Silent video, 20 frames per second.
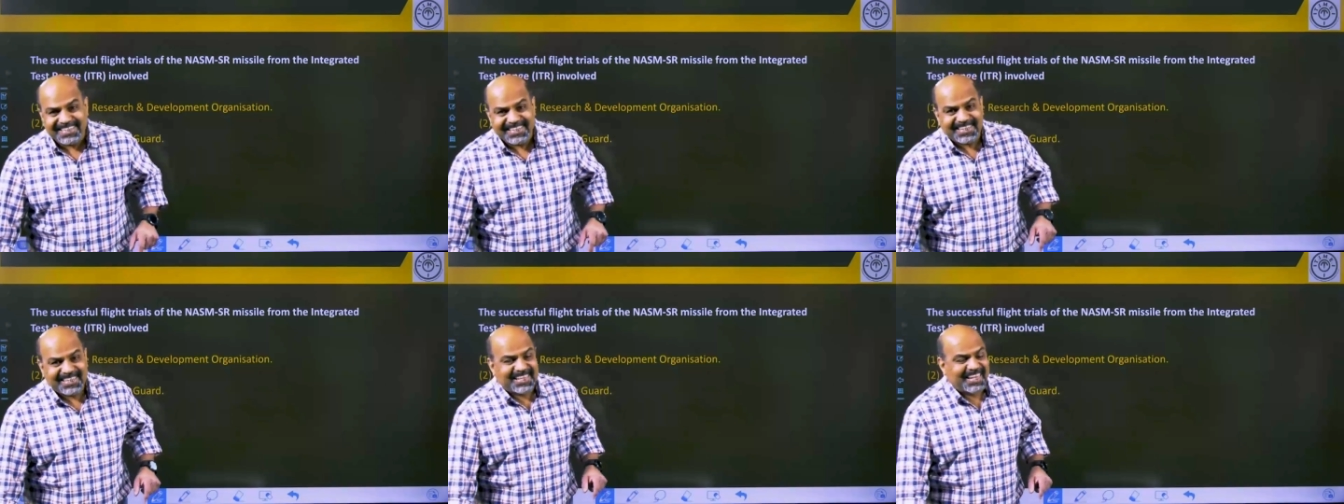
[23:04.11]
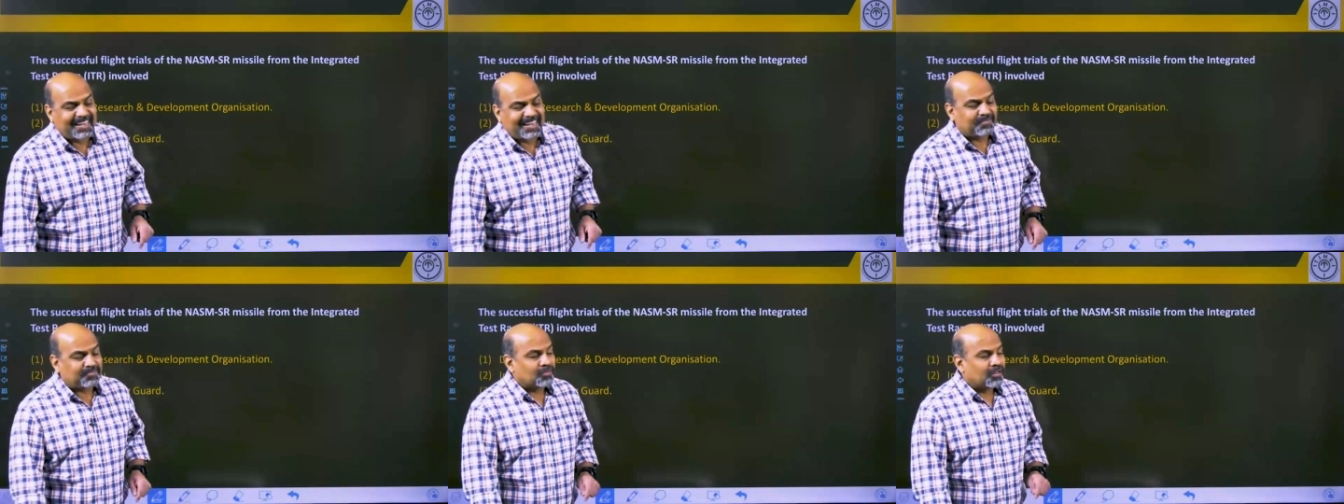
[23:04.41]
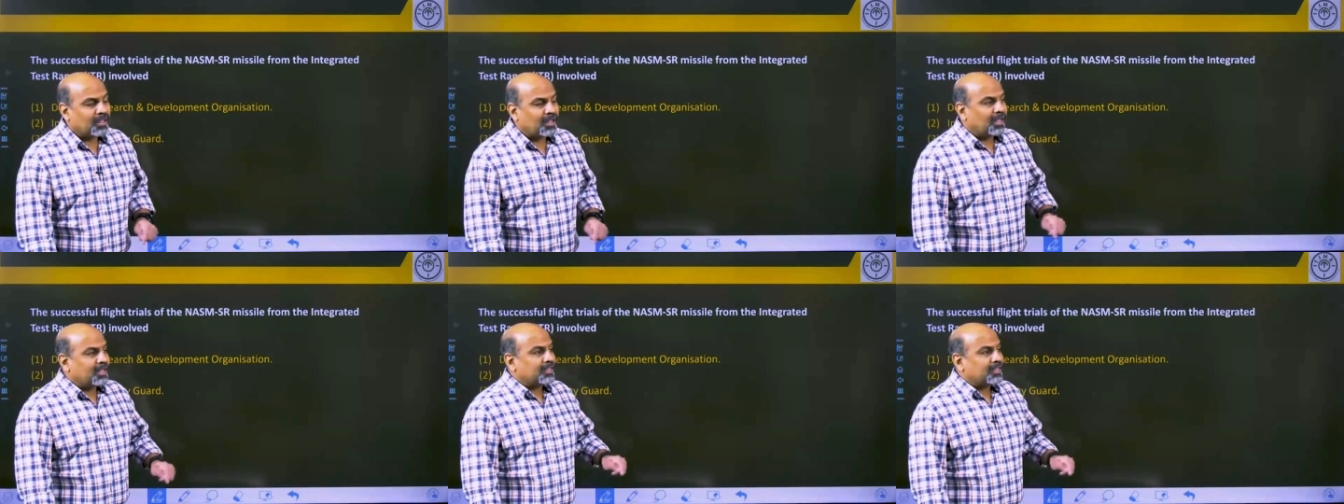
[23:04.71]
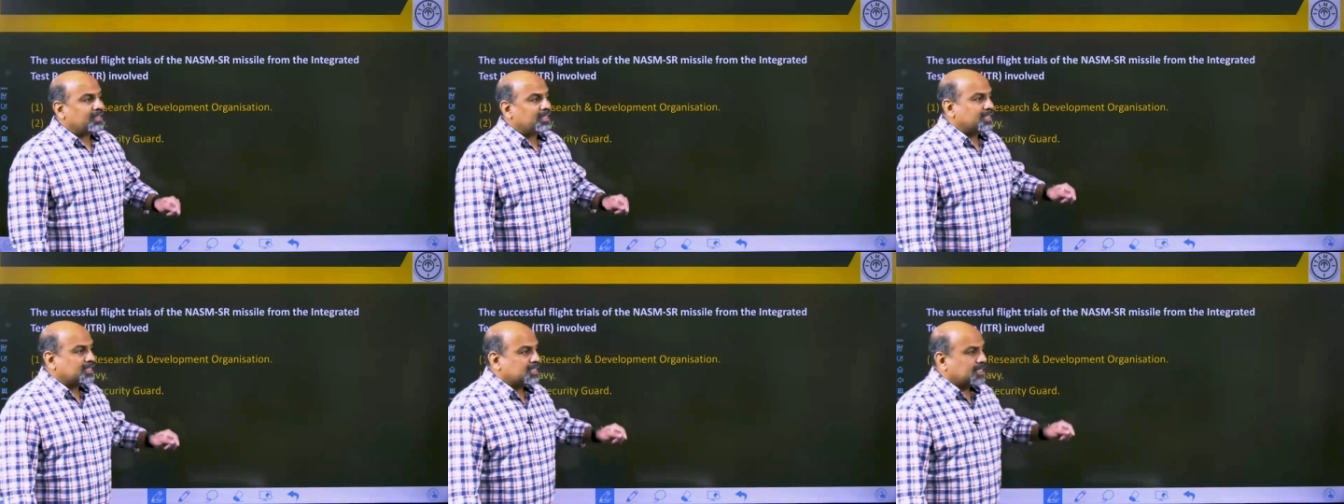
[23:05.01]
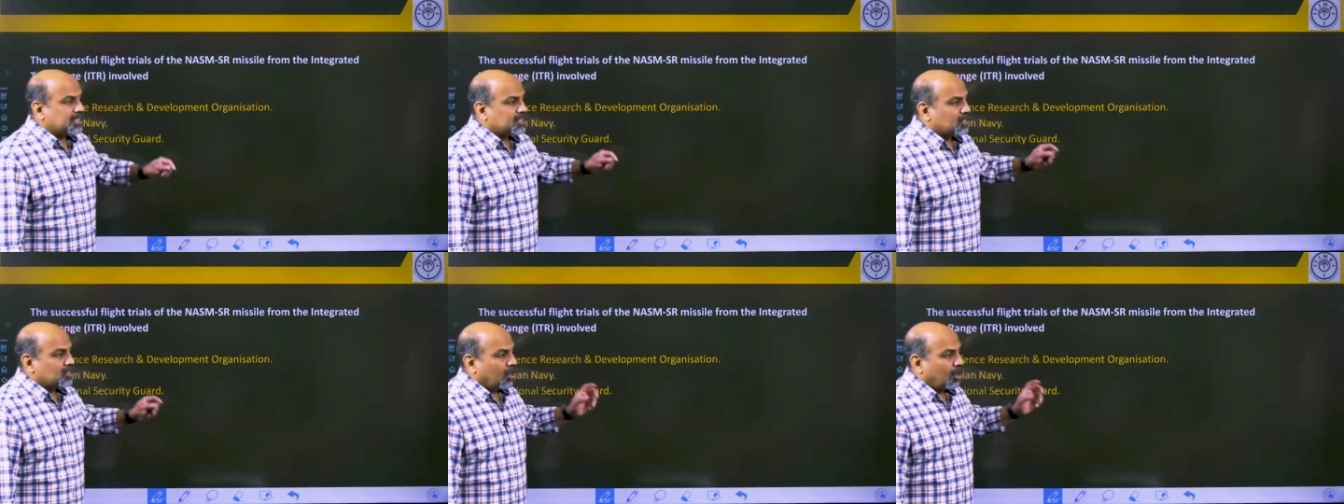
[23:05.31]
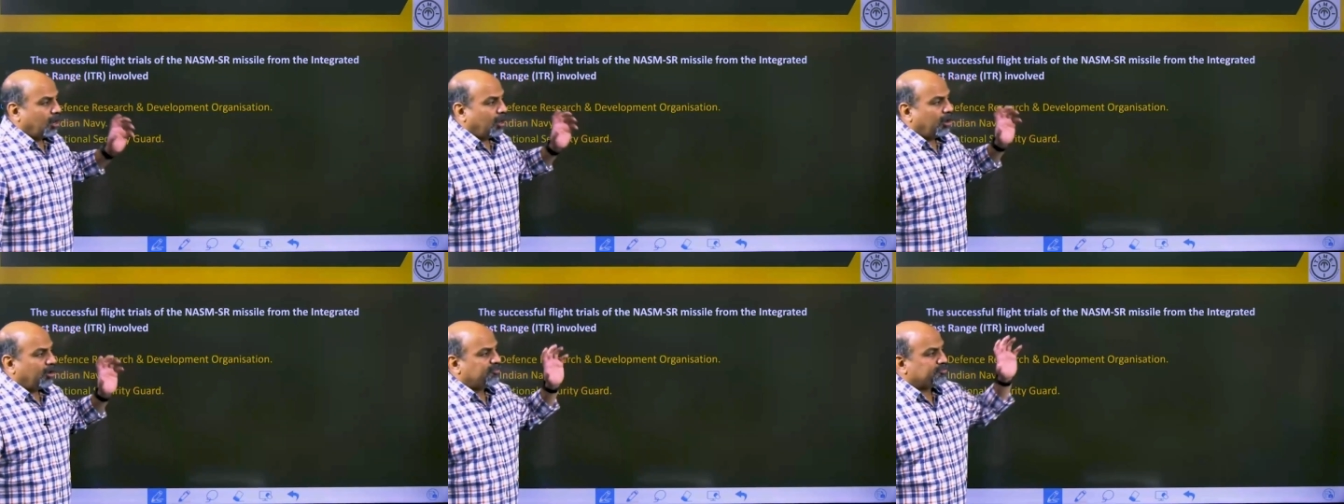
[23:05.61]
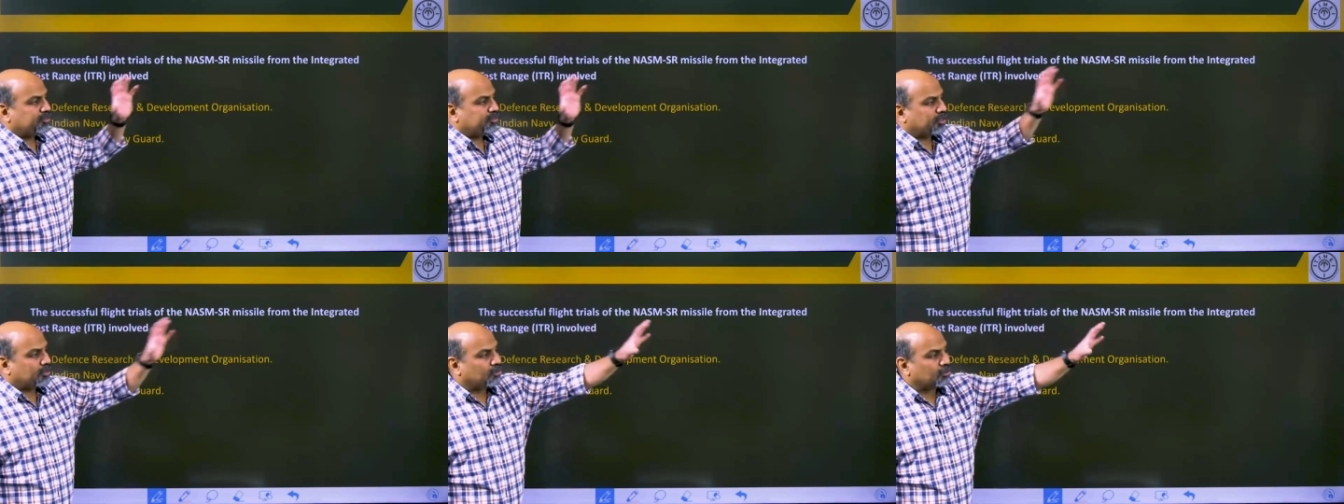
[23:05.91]
Okay, this is
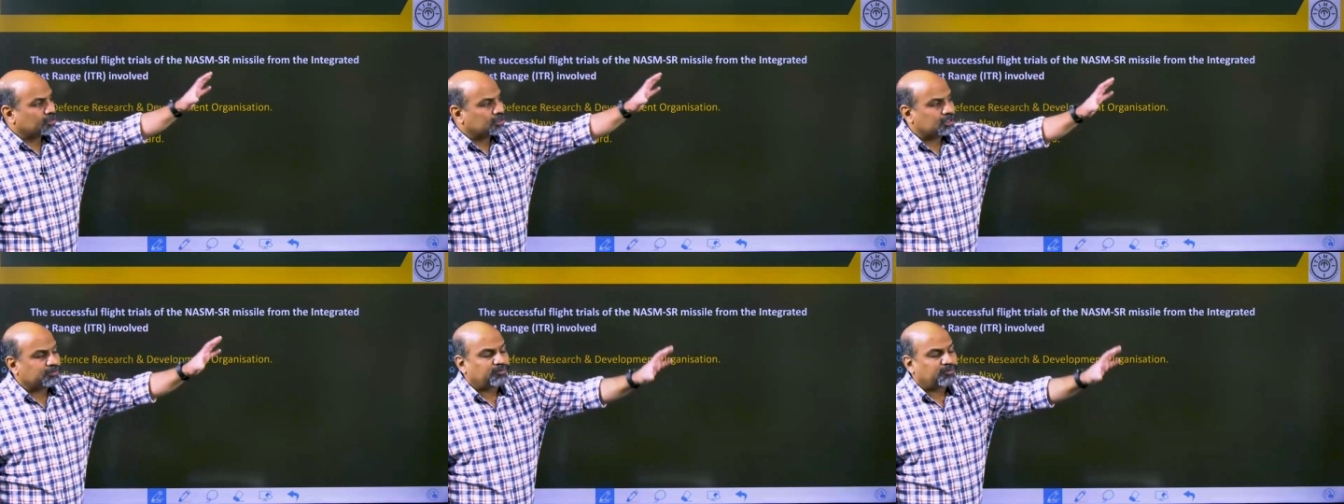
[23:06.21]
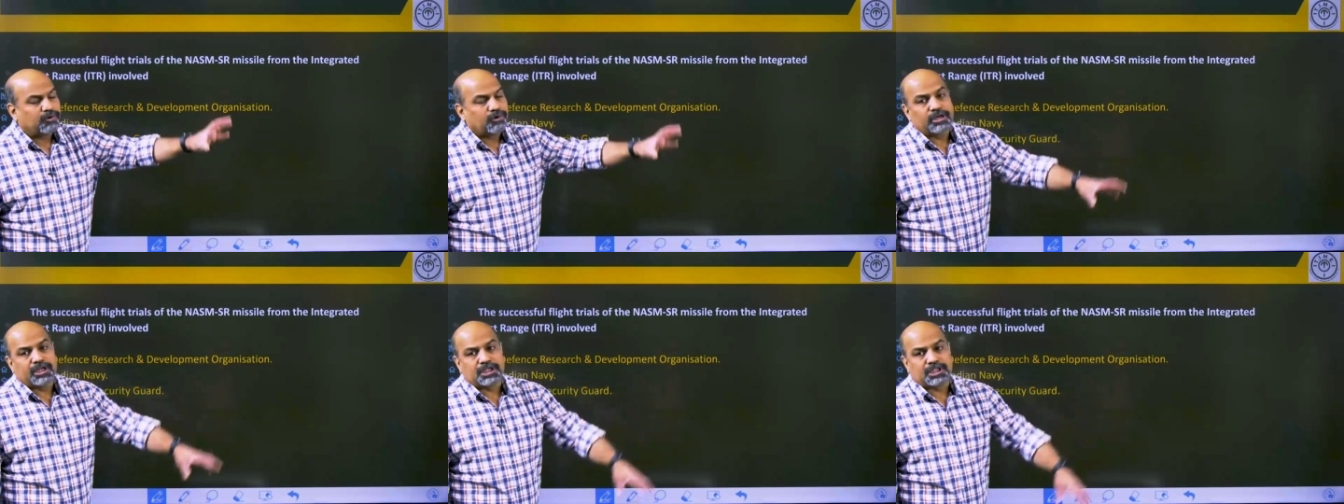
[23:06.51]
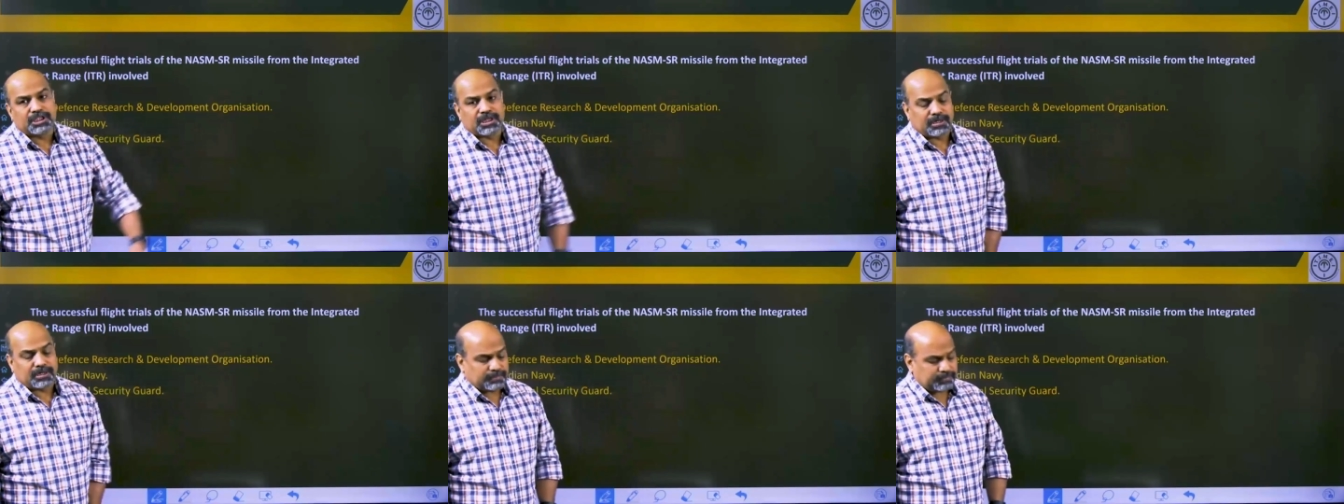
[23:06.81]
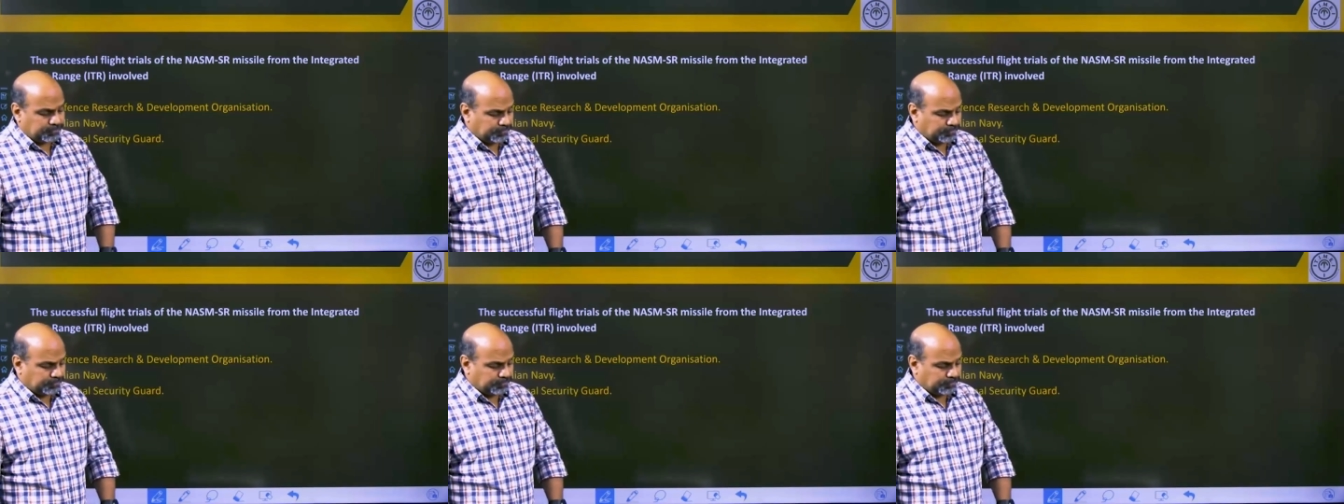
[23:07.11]
off the coast of Odisha.